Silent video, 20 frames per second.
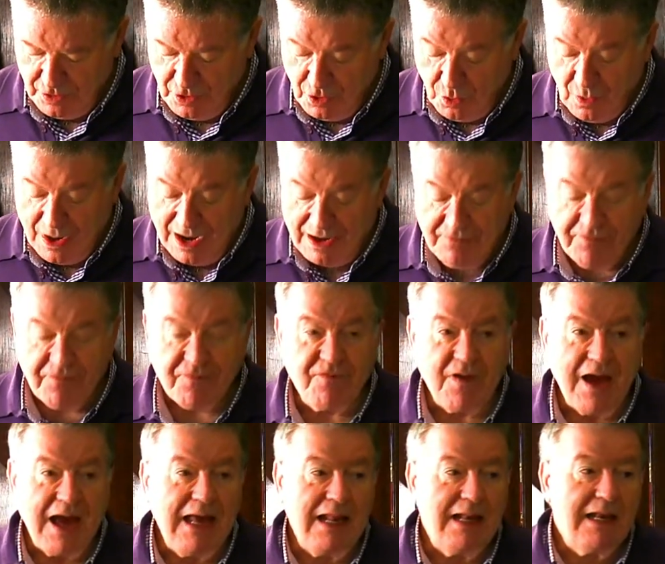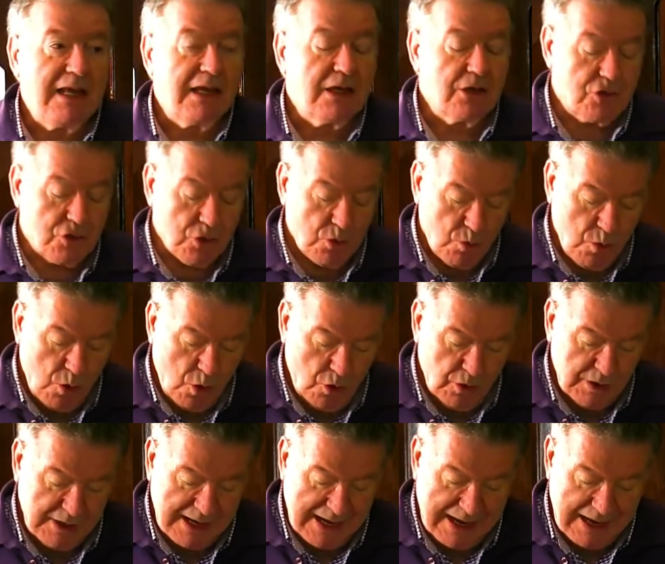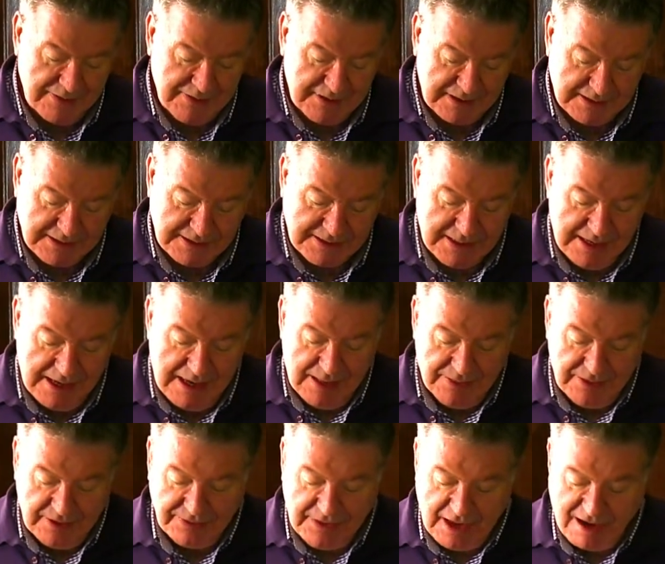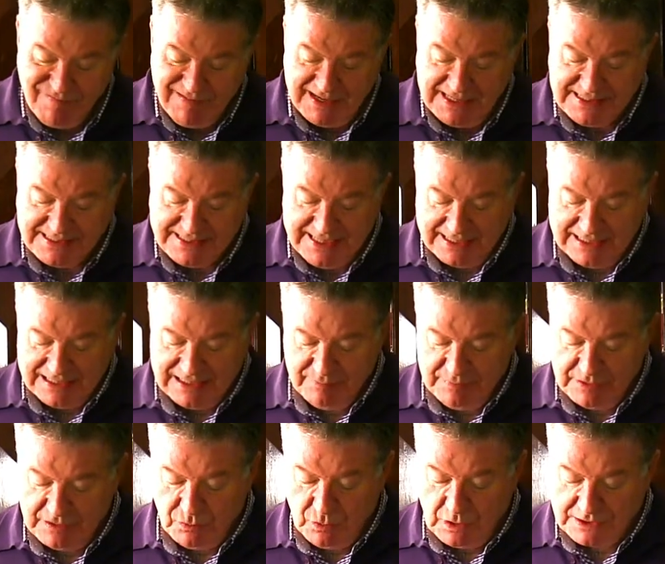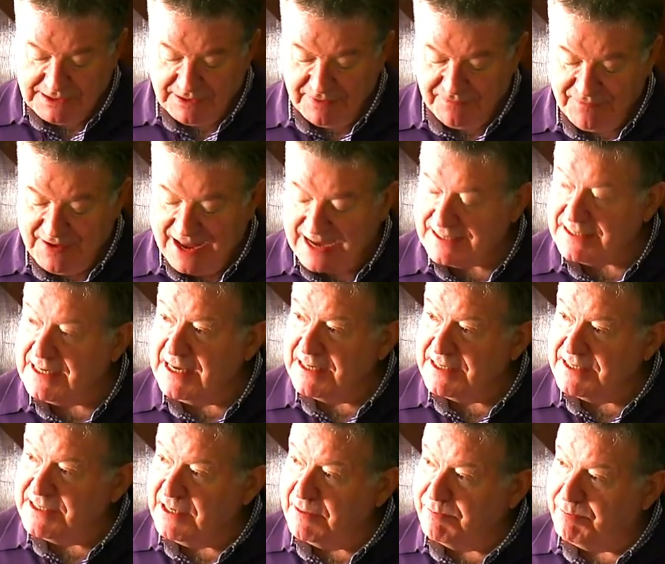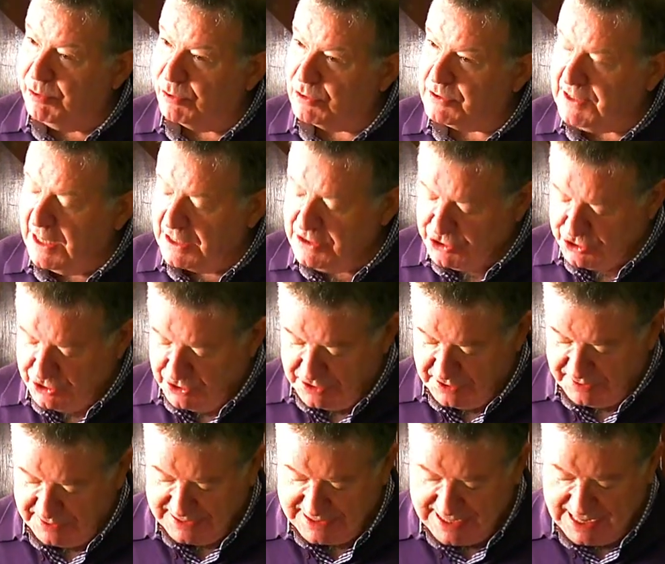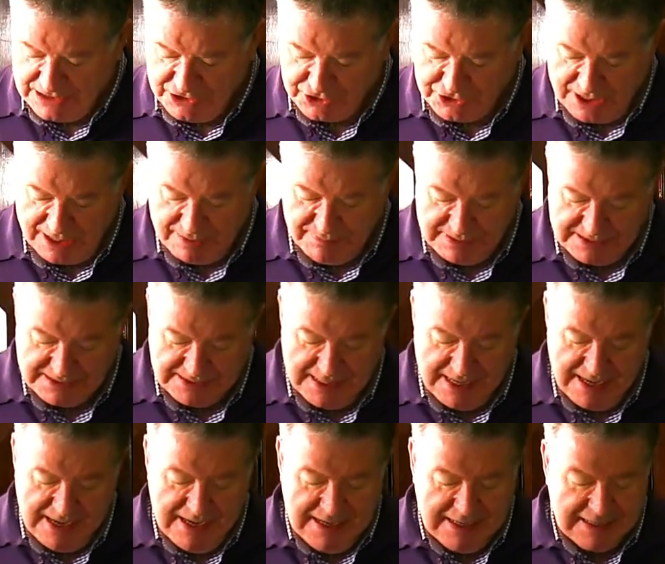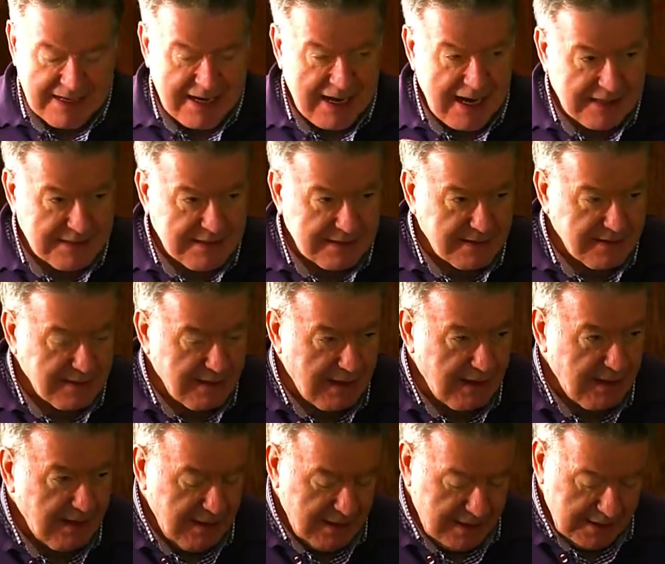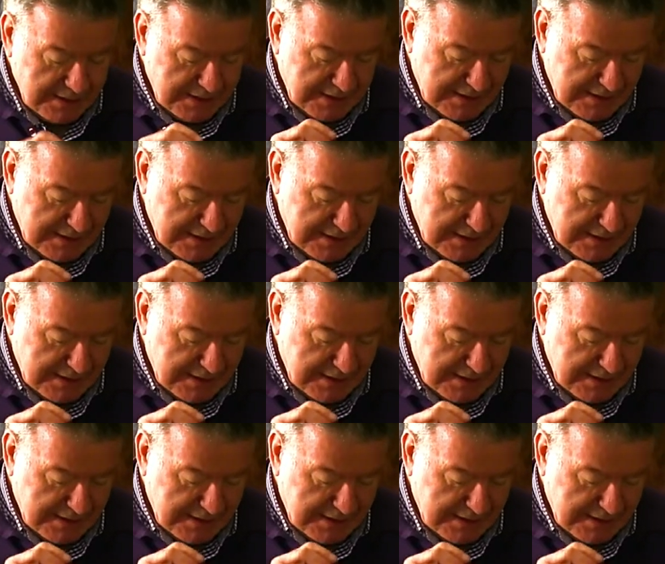while failing to warn others that their resettlement was in fact deportation to the gas chambers, Kastner has